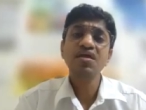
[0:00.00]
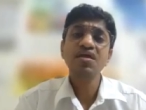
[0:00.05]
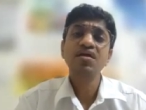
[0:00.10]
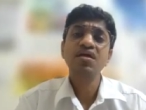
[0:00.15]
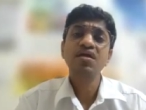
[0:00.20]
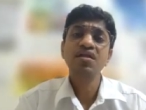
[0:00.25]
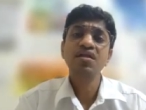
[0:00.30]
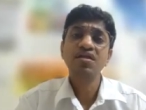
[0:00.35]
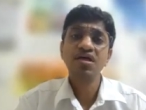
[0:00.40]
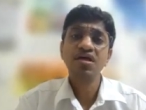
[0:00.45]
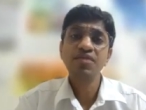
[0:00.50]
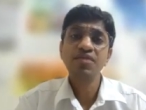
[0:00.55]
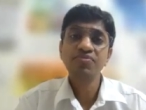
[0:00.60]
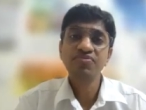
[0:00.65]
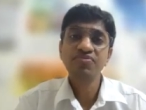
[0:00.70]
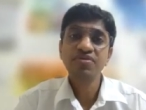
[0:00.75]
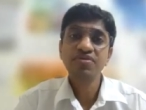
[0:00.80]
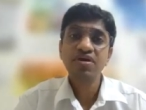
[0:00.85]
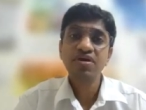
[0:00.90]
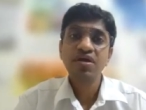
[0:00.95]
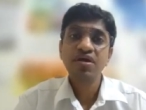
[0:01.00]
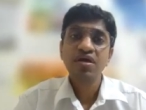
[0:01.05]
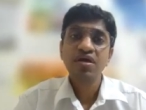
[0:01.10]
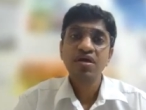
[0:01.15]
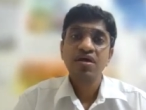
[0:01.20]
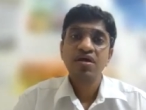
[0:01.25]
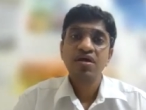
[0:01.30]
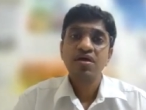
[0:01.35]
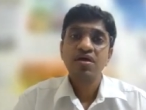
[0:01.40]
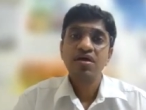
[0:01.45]
It helps
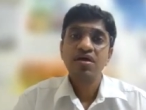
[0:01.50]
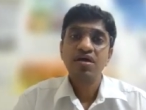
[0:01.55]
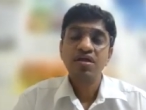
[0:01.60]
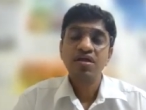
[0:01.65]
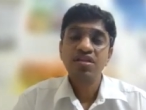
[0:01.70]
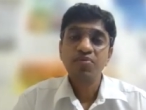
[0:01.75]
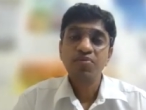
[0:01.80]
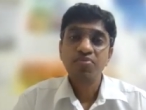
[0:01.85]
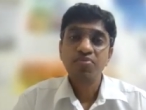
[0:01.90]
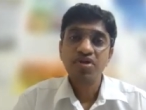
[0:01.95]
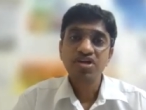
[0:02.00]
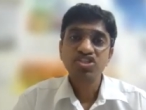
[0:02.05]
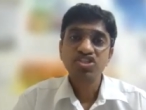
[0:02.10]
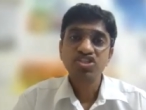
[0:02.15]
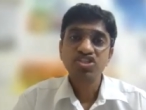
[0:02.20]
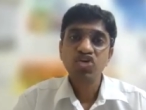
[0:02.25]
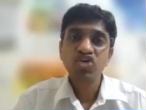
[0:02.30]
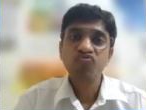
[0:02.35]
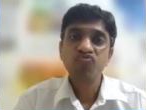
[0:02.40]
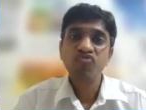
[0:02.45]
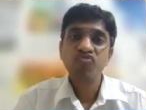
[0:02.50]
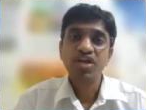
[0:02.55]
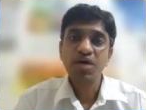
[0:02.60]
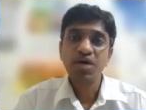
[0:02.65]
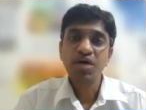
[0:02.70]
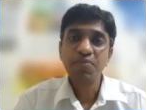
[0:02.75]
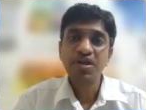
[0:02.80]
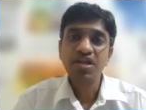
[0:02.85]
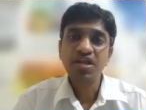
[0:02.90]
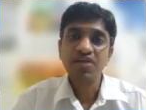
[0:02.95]
in the production of
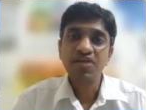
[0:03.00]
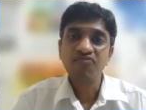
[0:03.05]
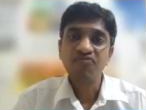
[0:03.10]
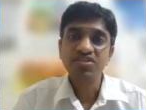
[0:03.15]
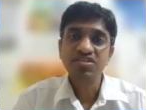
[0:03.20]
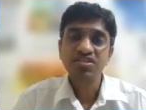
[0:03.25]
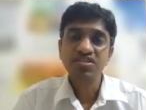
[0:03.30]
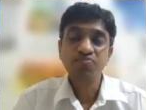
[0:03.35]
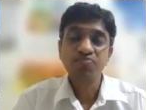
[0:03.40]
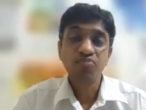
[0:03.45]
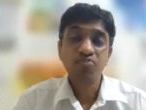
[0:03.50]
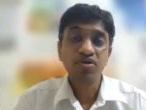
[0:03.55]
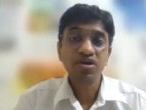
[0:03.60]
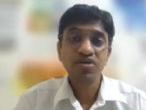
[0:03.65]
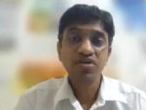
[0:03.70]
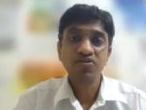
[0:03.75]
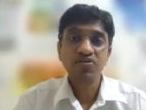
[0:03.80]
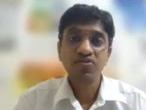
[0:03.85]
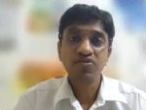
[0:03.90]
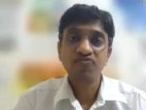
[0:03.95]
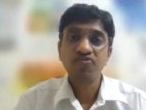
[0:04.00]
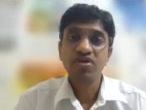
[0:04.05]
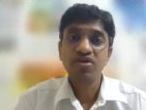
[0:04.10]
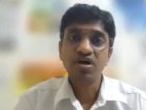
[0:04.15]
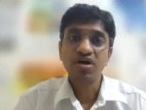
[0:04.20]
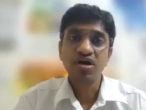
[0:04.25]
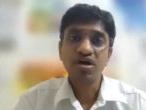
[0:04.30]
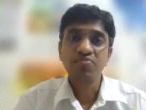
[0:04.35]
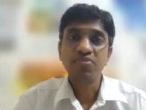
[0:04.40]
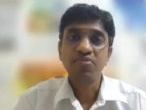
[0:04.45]
vitamin D, which is important for
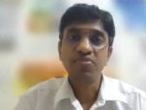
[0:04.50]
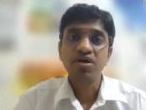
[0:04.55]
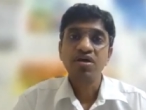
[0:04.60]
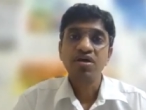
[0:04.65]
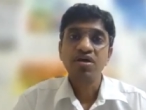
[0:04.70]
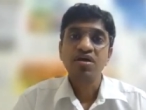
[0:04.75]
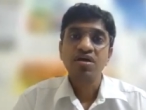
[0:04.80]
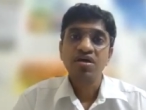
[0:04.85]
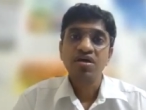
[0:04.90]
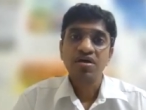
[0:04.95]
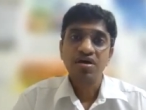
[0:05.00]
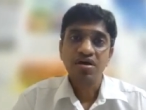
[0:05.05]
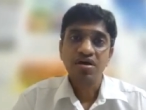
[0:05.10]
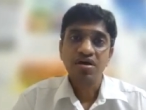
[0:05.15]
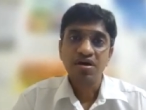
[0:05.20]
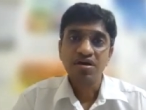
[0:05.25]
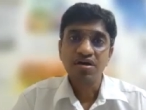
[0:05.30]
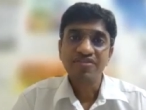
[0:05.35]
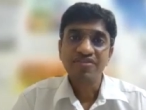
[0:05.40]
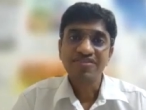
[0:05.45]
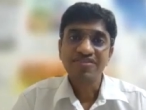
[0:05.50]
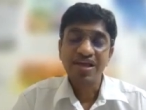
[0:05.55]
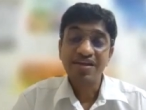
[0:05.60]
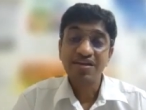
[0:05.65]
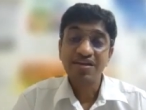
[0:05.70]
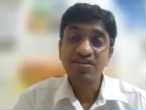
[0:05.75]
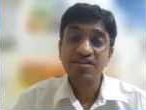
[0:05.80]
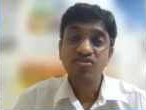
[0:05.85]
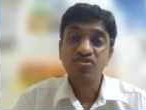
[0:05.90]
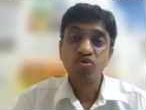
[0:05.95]
our uh, skeletal
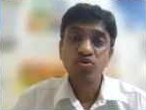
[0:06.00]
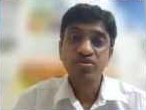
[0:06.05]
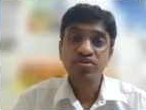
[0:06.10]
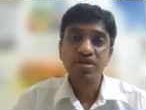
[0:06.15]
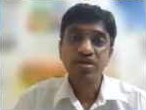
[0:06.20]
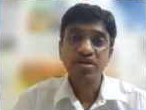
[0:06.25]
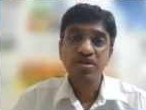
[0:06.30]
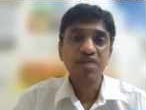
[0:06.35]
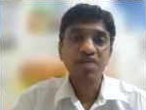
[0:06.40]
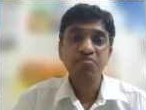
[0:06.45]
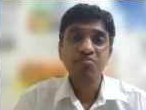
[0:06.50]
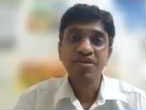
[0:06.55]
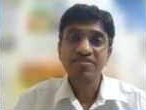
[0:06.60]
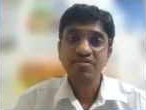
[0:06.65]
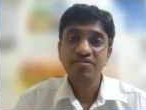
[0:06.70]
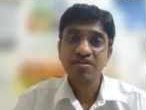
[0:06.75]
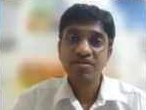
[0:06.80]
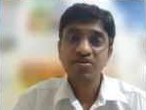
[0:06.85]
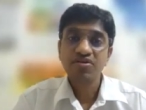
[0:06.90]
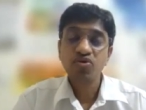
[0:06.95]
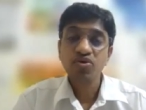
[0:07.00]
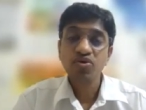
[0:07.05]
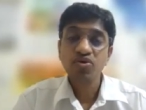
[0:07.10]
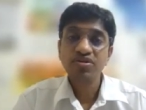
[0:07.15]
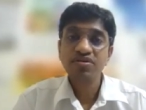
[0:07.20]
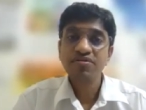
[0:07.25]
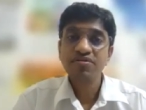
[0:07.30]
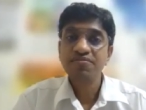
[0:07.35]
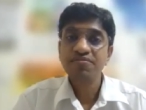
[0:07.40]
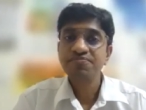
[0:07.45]
growth and muscular growth.
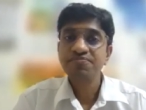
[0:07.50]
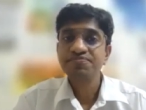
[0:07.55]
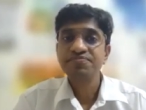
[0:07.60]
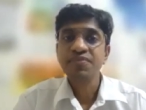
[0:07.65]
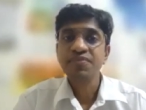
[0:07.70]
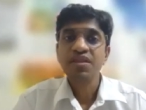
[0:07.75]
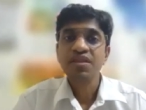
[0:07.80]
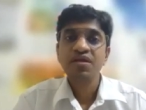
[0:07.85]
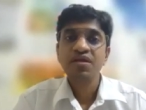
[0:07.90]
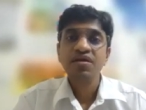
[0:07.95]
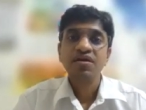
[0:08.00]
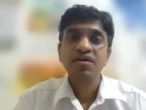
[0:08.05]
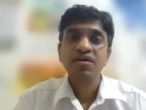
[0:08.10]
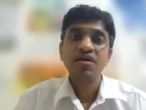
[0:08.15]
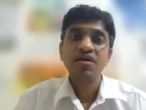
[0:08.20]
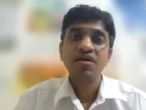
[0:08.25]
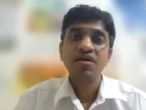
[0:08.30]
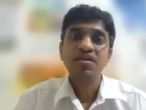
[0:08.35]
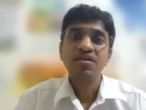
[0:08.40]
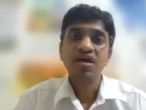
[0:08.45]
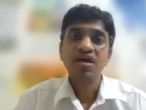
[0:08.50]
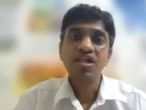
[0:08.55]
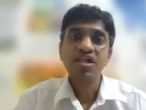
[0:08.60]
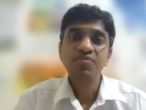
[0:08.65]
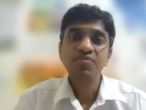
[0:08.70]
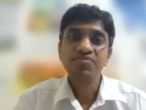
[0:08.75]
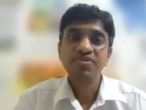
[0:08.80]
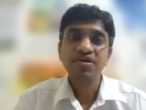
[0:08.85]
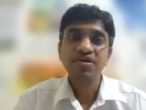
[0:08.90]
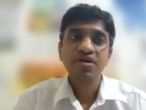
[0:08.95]
It
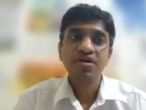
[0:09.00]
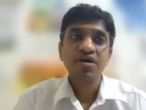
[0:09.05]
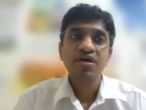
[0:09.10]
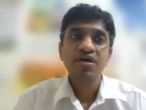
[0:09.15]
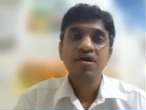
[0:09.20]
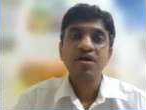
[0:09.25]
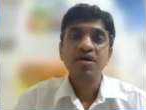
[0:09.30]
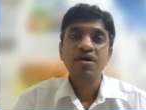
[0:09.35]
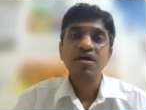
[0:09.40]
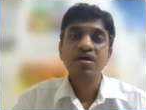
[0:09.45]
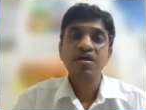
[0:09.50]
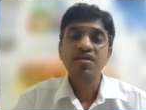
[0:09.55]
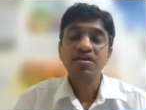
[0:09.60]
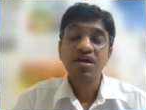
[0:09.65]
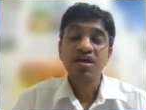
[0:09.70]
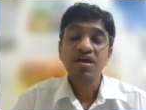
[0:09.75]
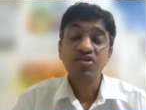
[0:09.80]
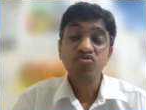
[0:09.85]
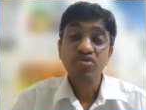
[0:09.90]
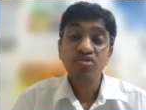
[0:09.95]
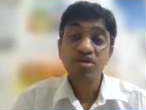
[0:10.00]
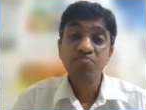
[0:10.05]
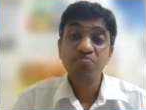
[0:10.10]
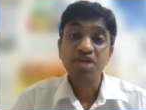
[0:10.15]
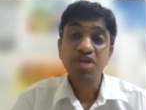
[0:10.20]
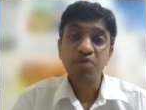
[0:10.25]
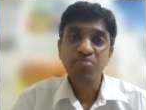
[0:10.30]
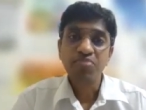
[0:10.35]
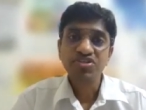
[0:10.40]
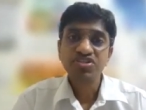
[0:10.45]
helps in controlling
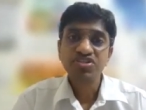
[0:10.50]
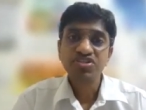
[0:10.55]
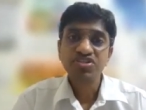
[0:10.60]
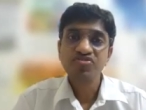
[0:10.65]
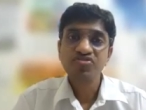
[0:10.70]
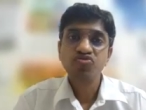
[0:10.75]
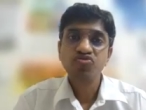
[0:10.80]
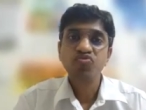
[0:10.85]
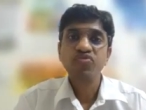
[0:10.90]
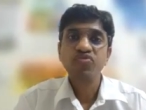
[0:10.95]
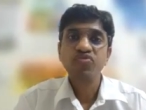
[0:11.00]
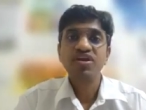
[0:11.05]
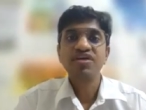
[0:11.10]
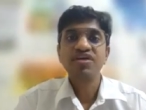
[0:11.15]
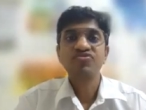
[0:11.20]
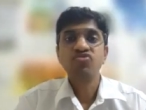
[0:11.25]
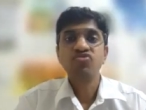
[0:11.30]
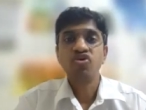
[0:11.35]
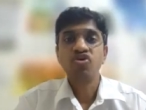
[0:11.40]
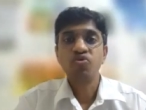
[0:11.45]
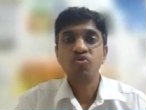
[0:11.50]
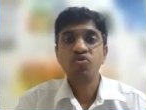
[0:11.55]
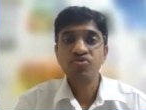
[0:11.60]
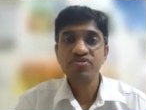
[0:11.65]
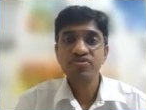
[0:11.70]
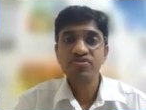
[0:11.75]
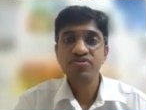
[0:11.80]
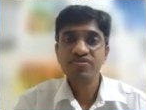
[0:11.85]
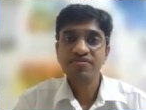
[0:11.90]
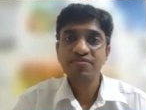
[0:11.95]
blood pressures through various
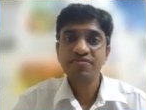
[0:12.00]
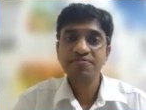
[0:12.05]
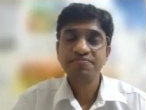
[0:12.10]
hormones.